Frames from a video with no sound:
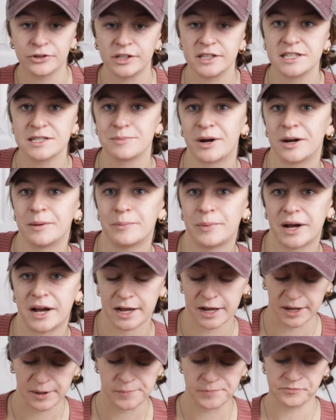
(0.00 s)
really smart
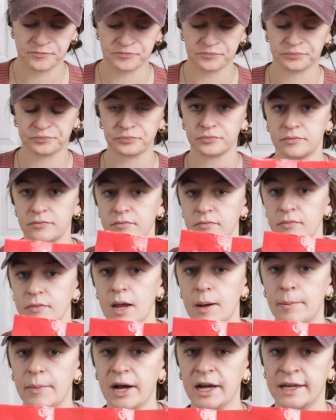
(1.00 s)
by
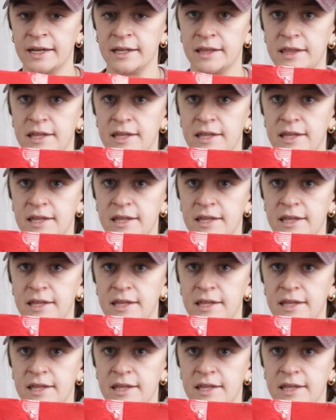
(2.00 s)
buying